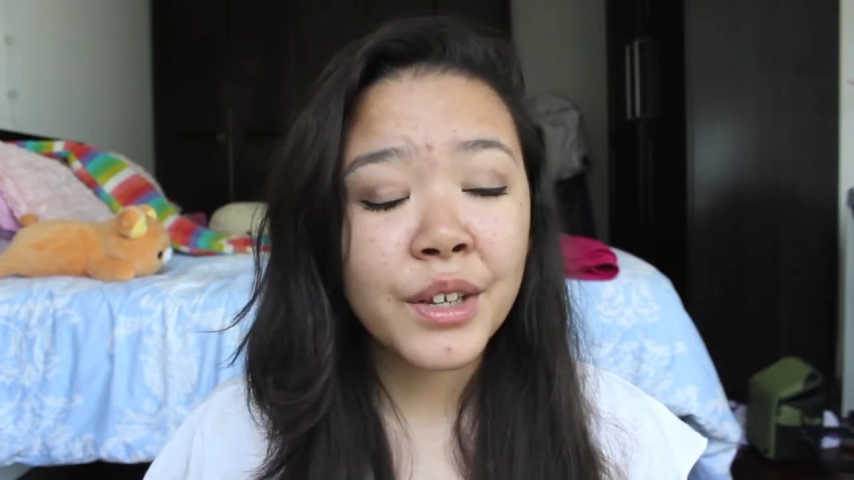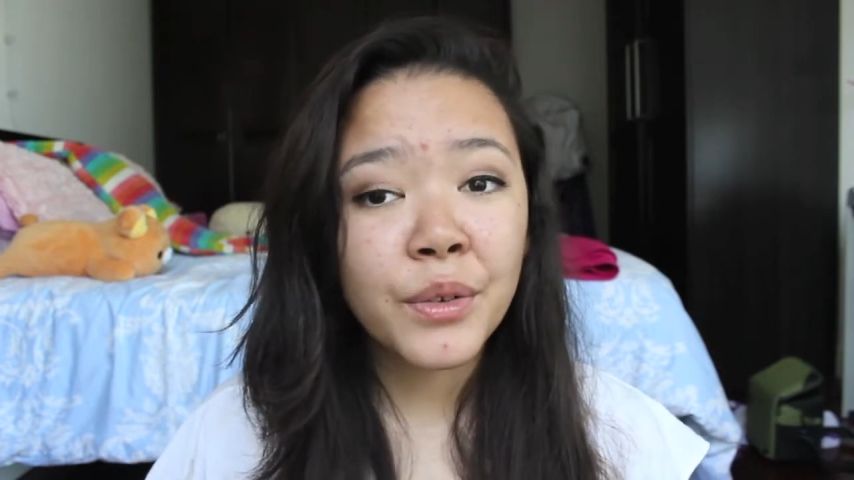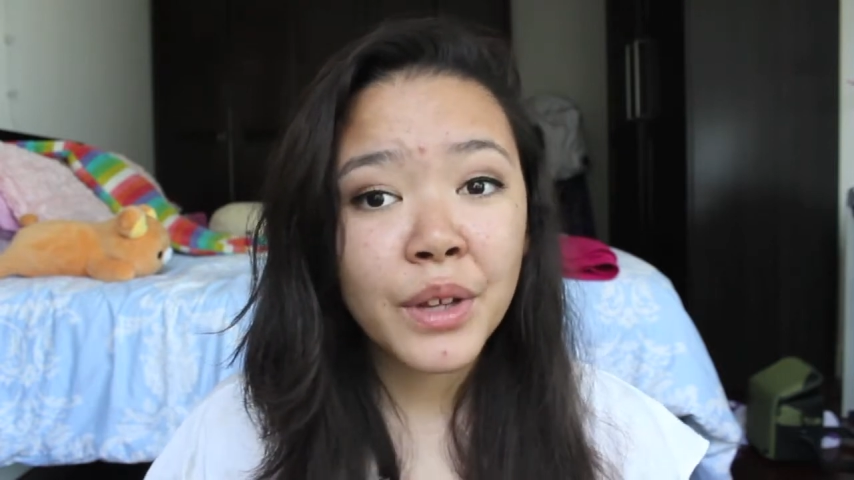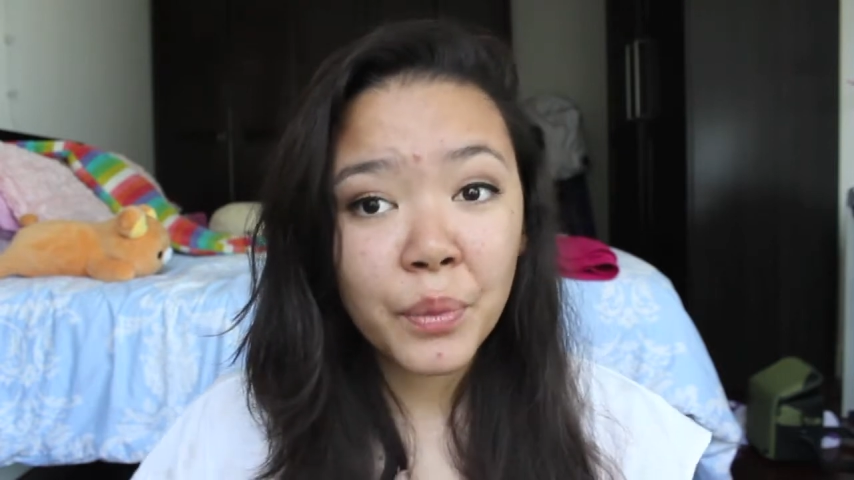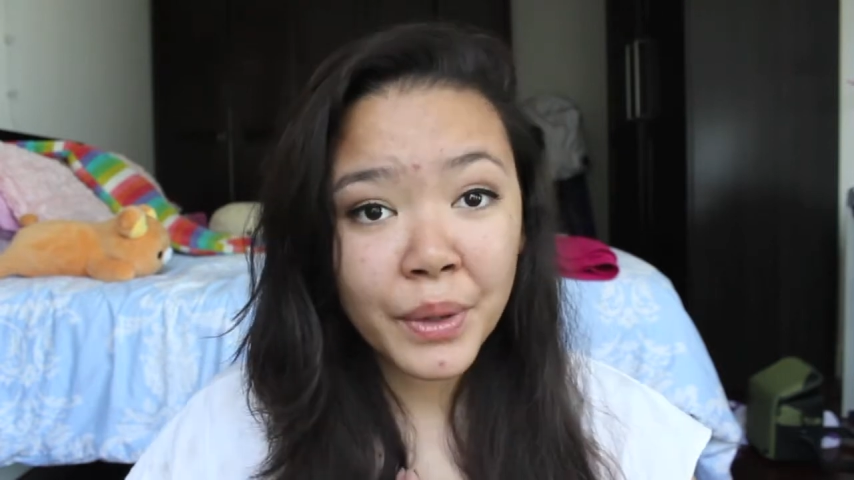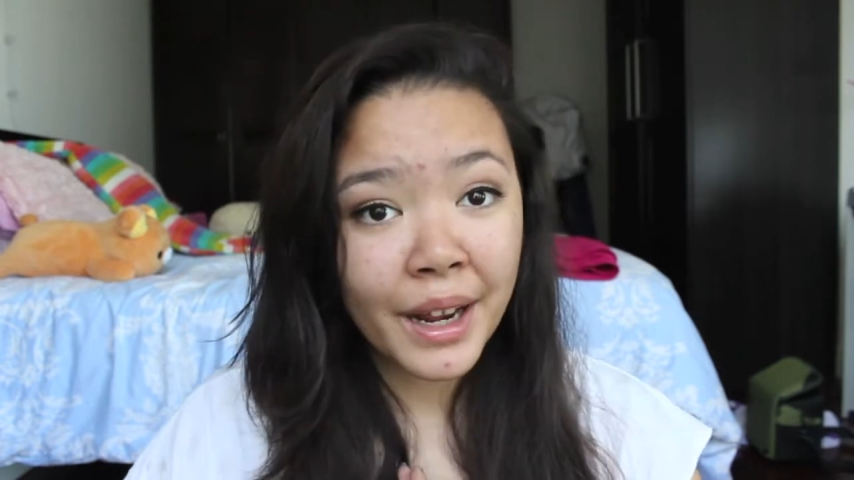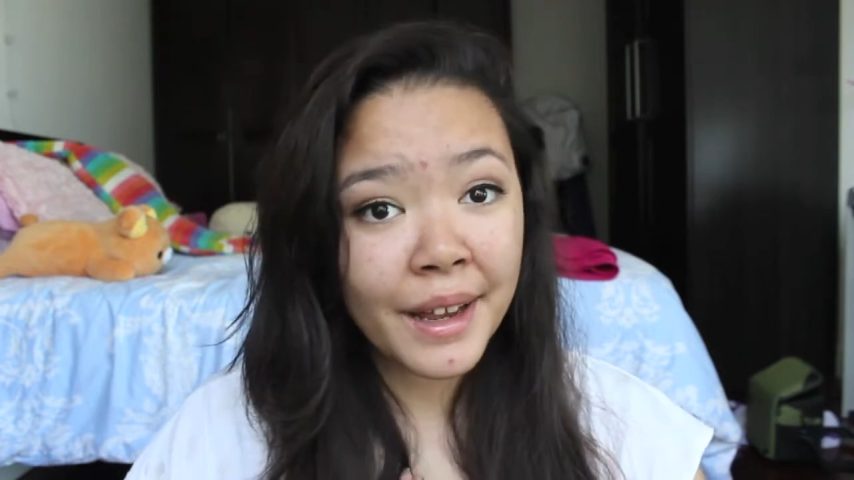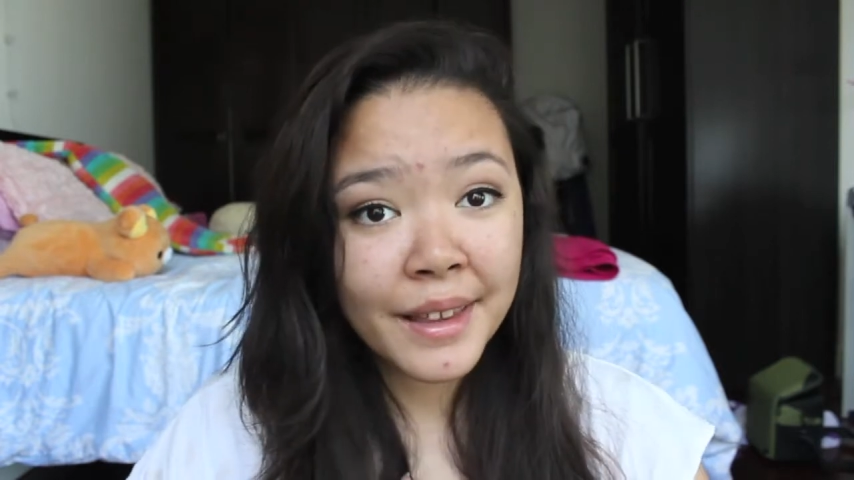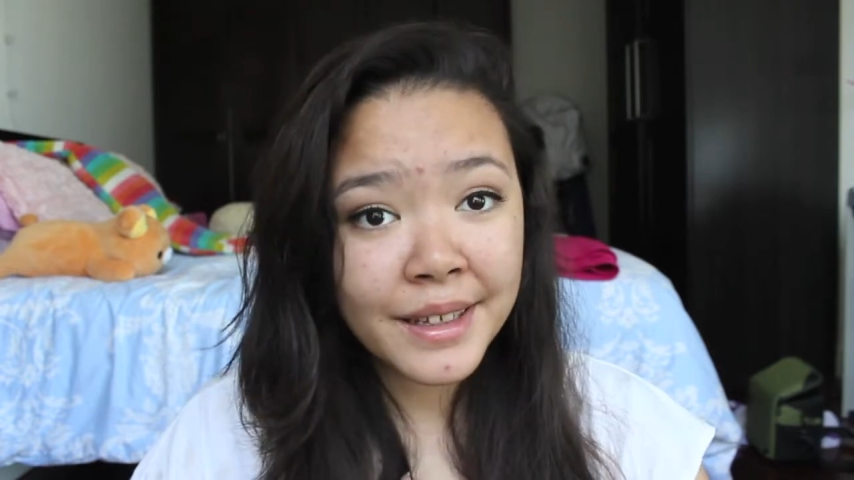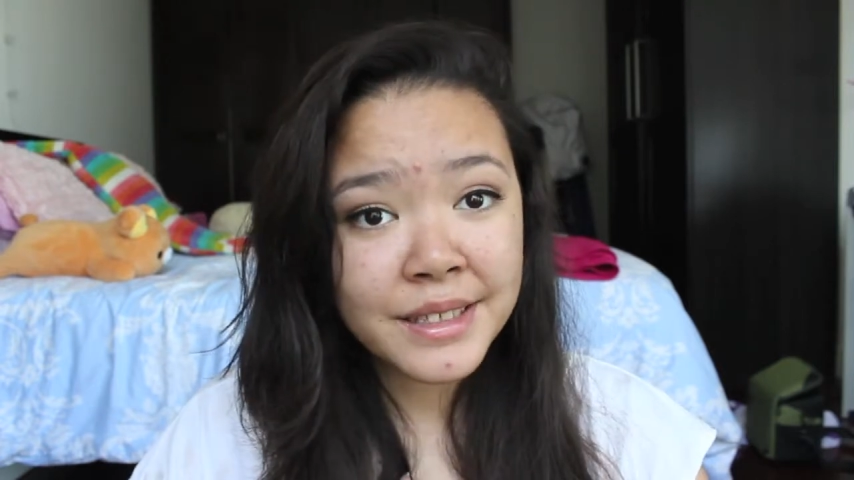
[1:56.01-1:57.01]
know that when
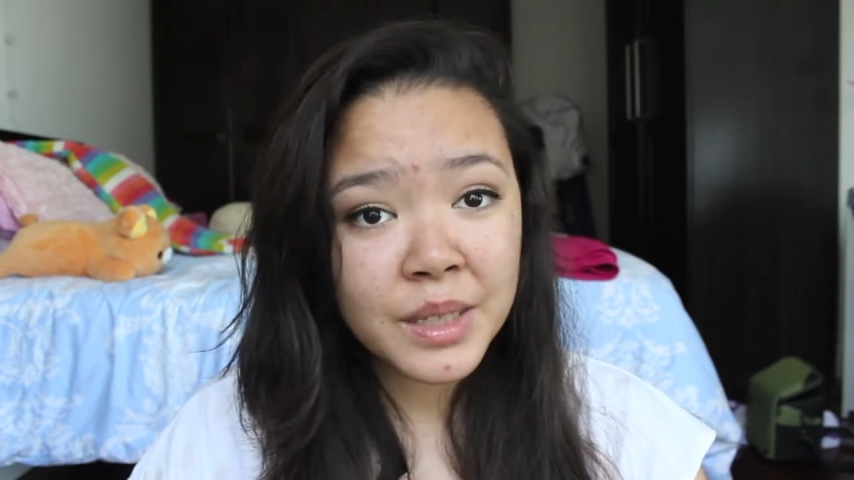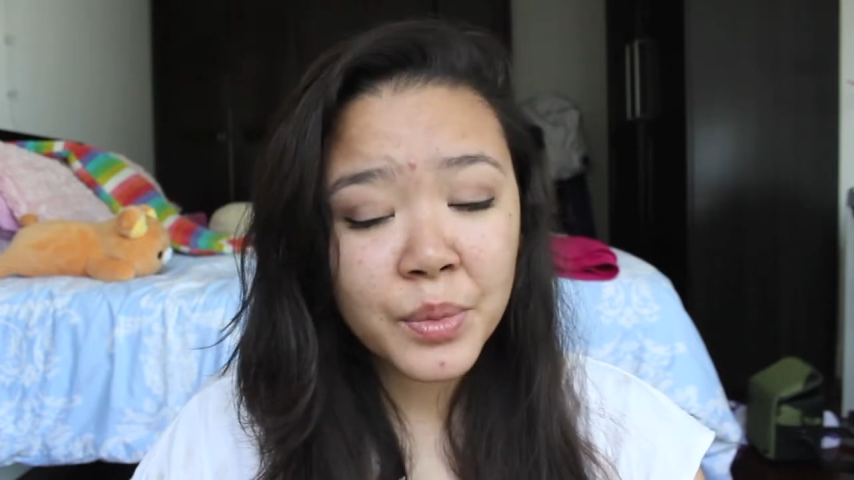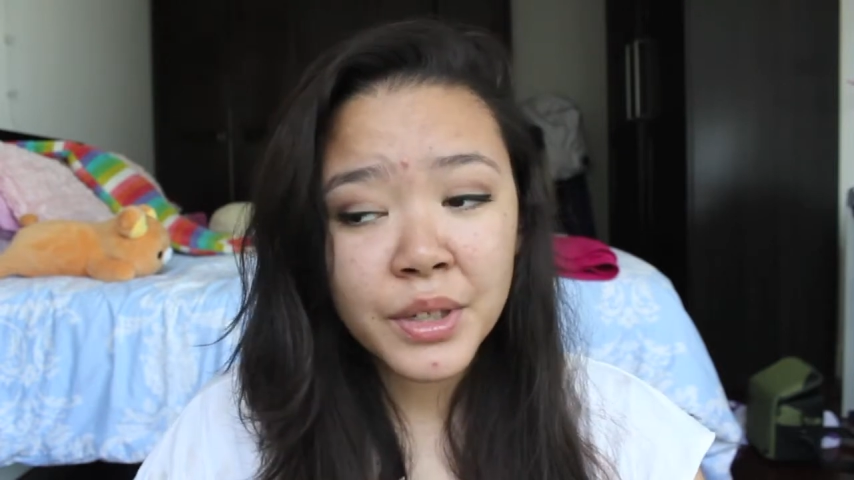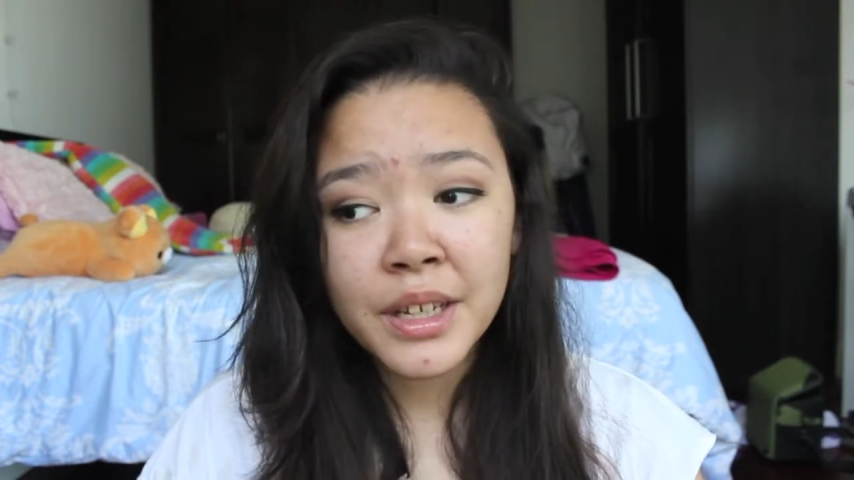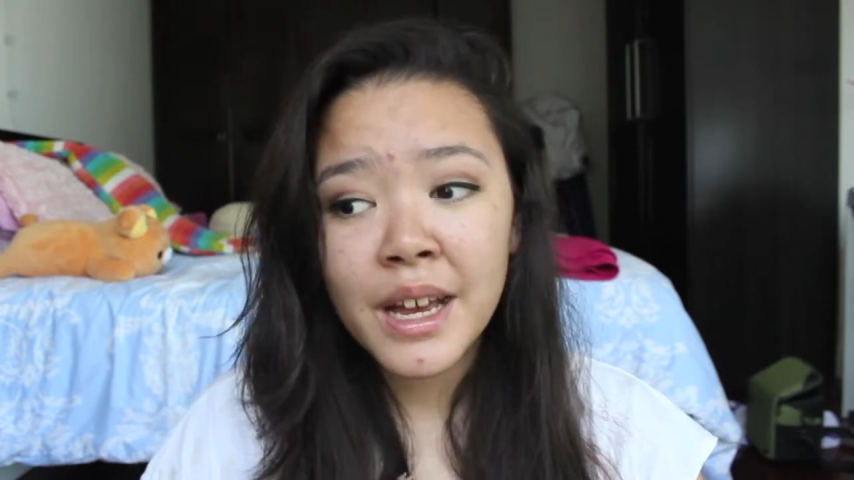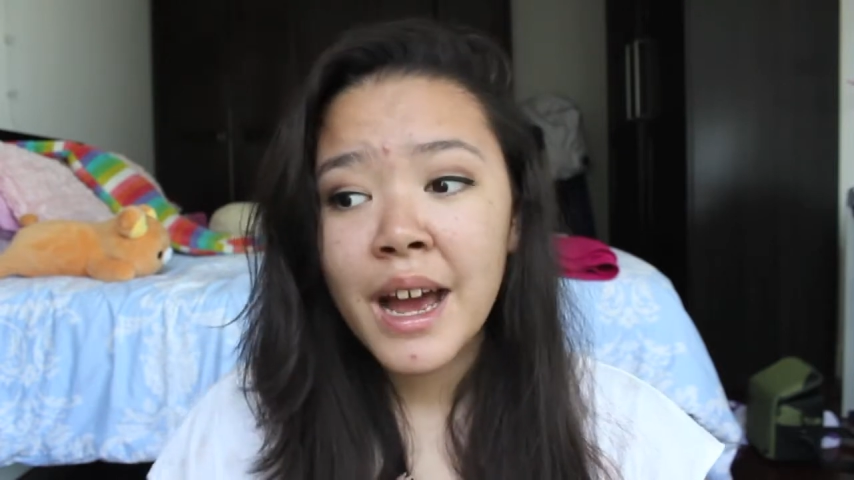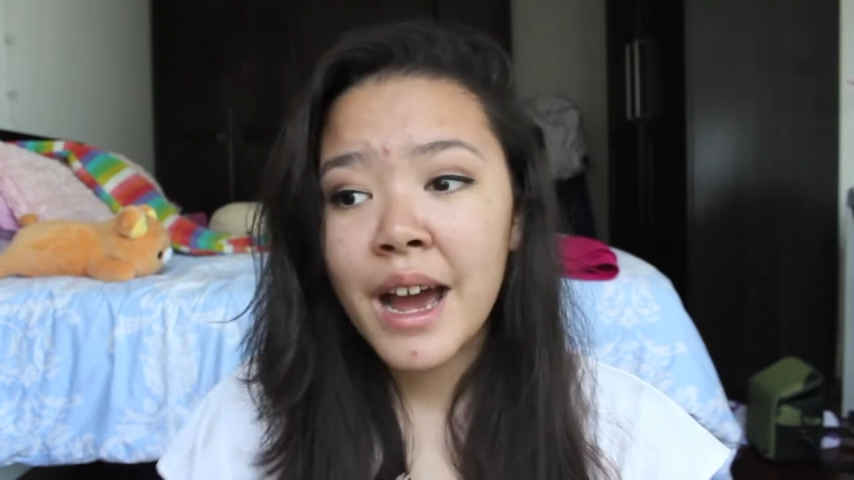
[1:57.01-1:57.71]
I like someone,